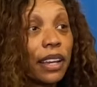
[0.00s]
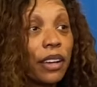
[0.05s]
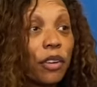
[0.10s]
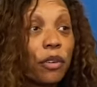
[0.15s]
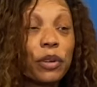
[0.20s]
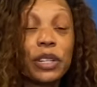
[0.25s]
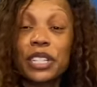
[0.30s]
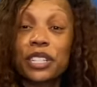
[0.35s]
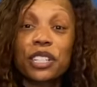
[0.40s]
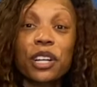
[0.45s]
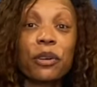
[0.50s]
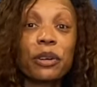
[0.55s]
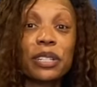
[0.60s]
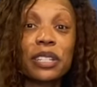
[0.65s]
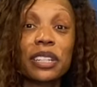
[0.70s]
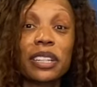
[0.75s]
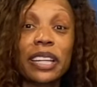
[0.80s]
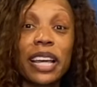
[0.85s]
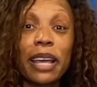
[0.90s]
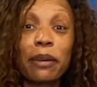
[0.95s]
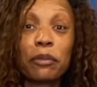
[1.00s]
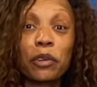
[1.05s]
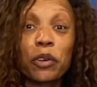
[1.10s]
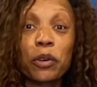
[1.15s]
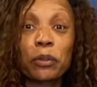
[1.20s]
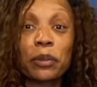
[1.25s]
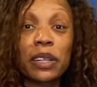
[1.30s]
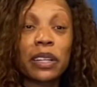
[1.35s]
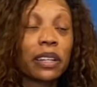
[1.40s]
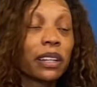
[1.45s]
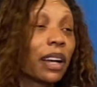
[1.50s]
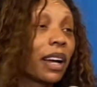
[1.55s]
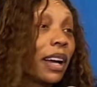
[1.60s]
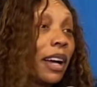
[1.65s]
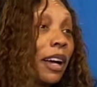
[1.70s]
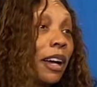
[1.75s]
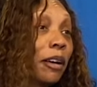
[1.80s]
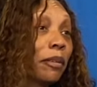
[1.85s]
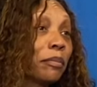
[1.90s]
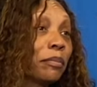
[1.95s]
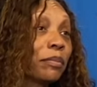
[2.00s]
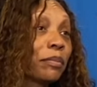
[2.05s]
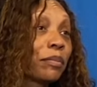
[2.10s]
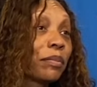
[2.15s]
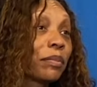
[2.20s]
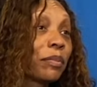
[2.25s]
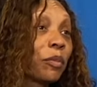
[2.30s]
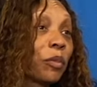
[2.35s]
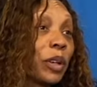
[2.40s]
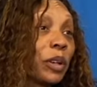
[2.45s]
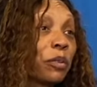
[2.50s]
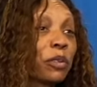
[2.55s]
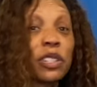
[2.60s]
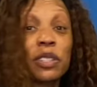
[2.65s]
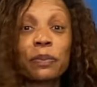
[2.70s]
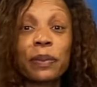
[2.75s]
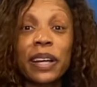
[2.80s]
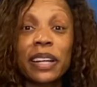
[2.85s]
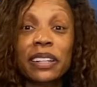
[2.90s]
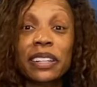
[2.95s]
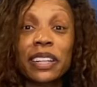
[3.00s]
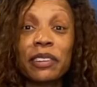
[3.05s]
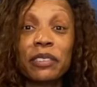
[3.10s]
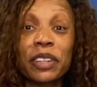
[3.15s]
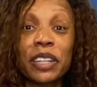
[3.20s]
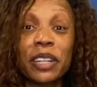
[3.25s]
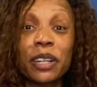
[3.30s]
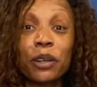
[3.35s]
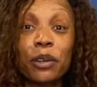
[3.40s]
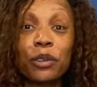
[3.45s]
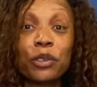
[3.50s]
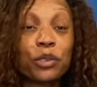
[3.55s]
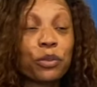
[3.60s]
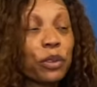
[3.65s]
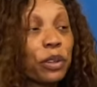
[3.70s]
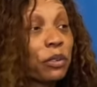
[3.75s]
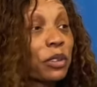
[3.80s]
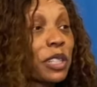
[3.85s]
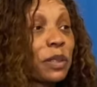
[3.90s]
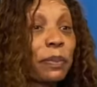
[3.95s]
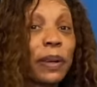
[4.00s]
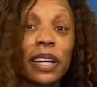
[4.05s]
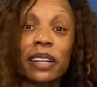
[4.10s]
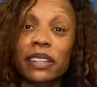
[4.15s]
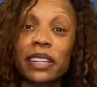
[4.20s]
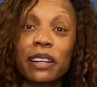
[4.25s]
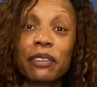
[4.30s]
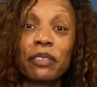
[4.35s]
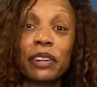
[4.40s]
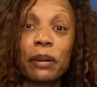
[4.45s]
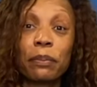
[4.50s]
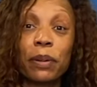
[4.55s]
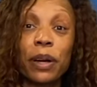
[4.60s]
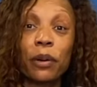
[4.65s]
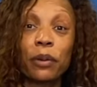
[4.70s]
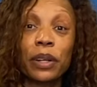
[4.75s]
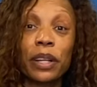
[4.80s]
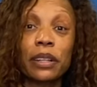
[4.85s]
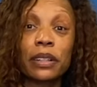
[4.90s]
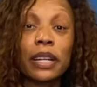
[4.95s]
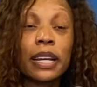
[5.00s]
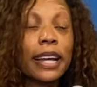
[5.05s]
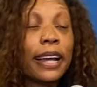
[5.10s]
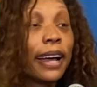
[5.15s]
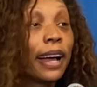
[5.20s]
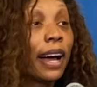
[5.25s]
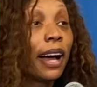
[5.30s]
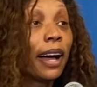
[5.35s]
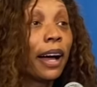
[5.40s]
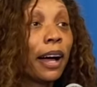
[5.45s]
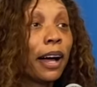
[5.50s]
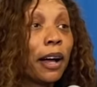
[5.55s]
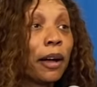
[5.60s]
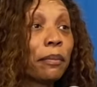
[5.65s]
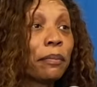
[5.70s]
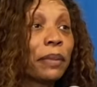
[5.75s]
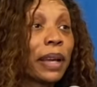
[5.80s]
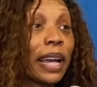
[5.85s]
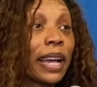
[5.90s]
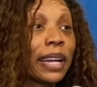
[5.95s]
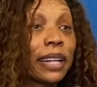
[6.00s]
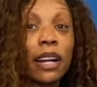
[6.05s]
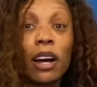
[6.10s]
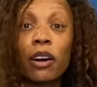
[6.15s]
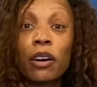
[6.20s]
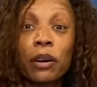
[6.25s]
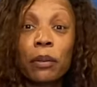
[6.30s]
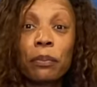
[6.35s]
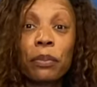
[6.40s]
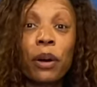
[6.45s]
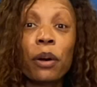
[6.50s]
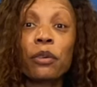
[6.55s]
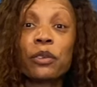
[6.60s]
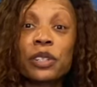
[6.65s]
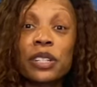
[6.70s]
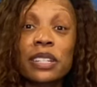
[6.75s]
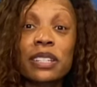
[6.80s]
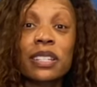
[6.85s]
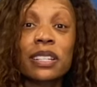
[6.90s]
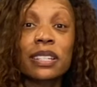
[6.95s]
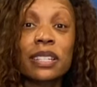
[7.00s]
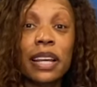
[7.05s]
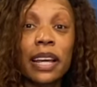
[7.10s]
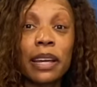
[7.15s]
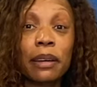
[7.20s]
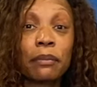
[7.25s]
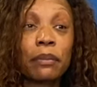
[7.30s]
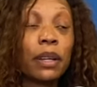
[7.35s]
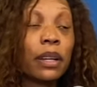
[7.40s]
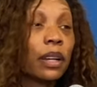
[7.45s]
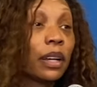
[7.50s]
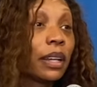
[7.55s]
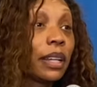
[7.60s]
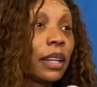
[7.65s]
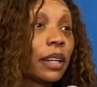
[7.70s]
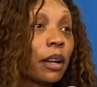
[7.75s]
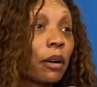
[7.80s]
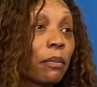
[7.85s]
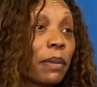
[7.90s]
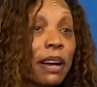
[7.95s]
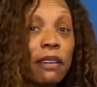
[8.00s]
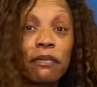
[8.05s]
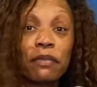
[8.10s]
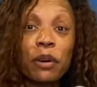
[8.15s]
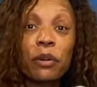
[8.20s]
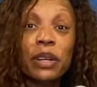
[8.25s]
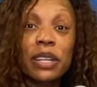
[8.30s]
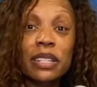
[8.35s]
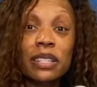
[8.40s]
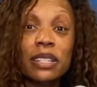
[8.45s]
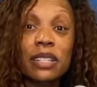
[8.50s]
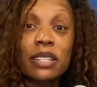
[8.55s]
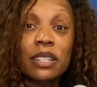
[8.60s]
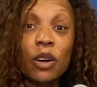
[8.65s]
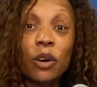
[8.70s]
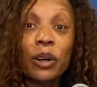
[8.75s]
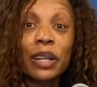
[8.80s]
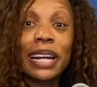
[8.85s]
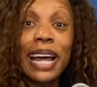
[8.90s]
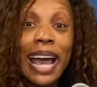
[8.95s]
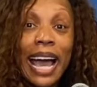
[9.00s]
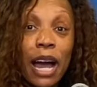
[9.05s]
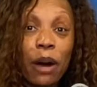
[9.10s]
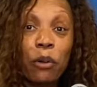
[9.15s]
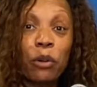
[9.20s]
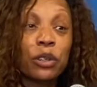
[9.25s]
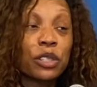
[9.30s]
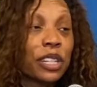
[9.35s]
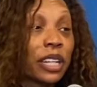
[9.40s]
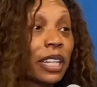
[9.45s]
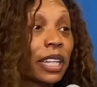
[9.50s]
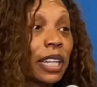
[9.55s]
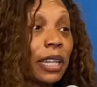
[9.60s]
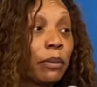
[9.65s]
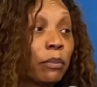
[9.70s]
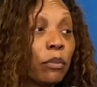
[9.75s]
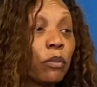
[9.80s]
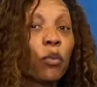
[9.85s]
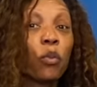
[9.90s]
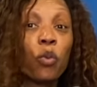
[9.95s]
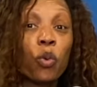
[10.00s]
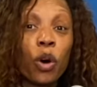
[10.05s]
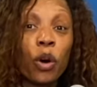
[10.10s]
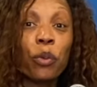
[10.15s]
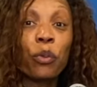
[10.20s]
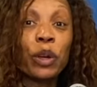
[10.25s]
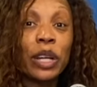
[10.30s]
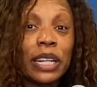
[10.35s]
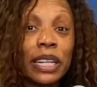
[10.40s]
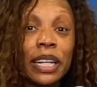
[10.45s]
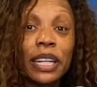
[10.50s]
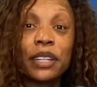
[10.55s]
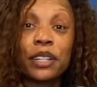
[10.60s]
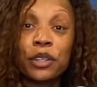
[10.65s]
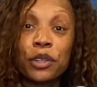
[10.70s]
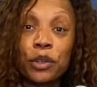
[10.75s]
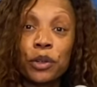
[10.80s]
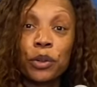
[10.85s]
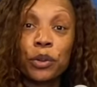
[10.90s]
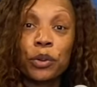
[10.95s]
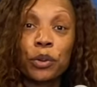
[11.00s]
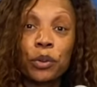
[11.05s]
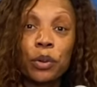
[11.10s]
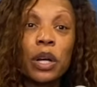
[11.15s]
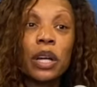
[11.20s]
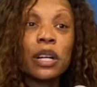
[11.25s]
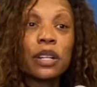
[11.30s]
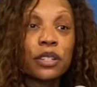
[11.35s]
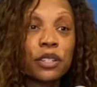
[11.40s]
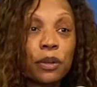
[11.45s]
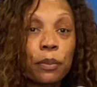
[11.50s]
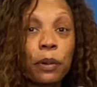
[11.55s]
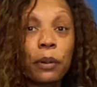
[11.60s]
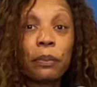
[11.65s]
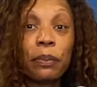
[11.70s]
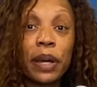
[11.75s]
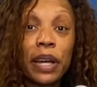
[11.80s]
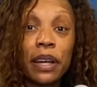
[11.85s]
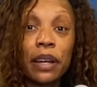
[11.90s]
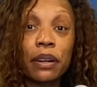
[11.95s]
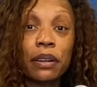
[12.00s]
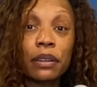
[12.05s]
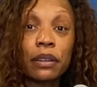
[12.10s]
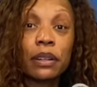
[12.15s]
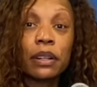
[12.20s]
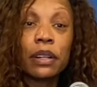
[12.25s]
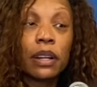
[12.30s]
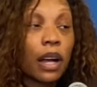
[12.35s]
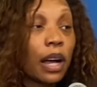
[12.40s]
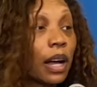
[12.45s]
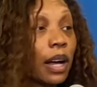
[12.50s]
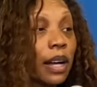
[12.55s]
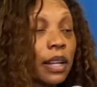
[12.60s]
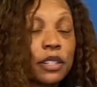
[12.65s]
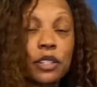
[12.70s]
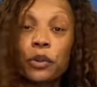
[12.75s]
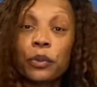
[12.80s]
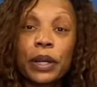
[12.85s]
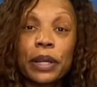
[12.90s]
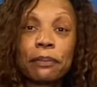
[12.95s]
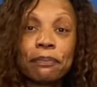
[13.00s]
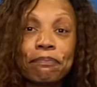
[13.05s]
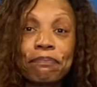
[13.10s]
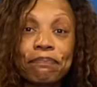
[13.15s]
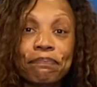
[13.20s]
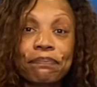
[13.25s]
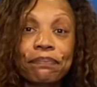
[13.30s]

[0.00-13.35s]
We just go into the game normally. We respect every coach. We respect every opponent. And our approach is the same. You know, my focus is on our team, what we need to do to prepare to win.